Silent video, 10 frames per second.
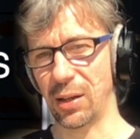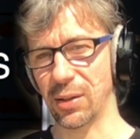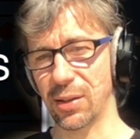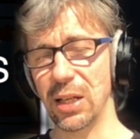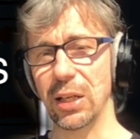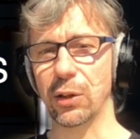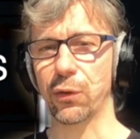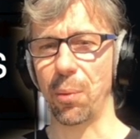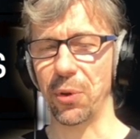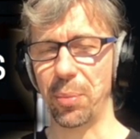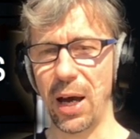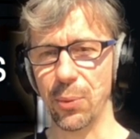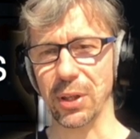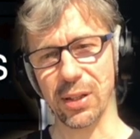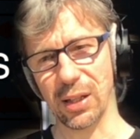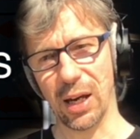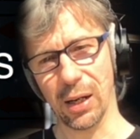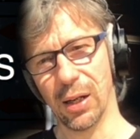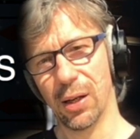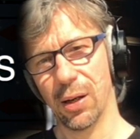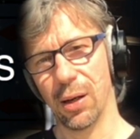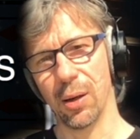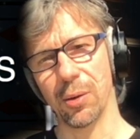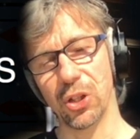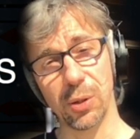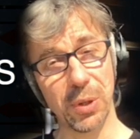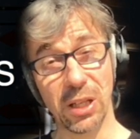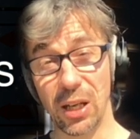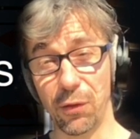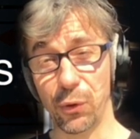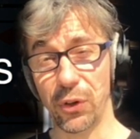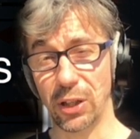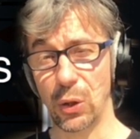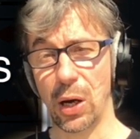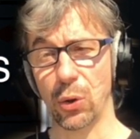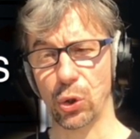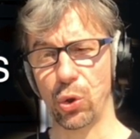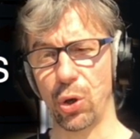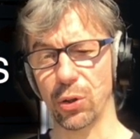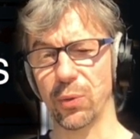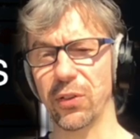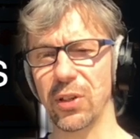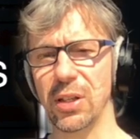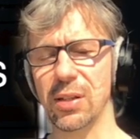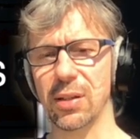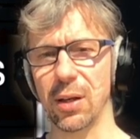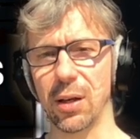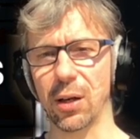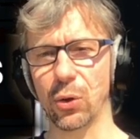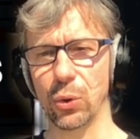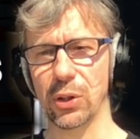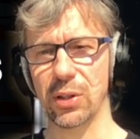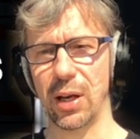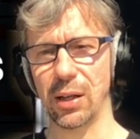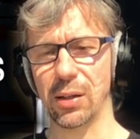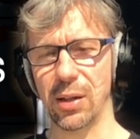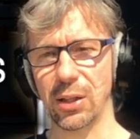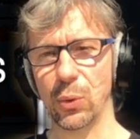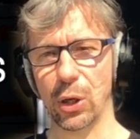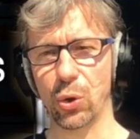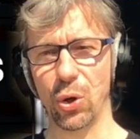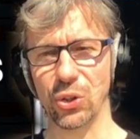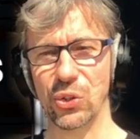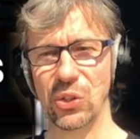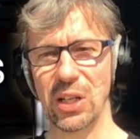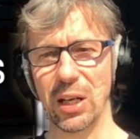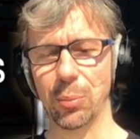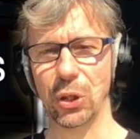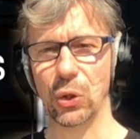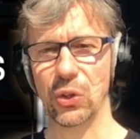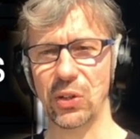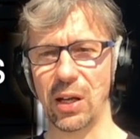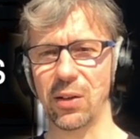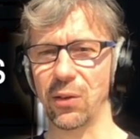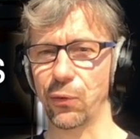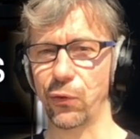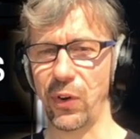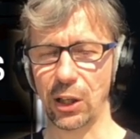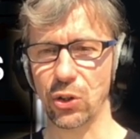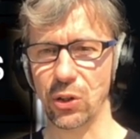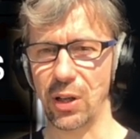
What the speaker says: steal it from the pirates again. Just be careful that you are not caught with these goods and that you are caught stealing, because then the faction that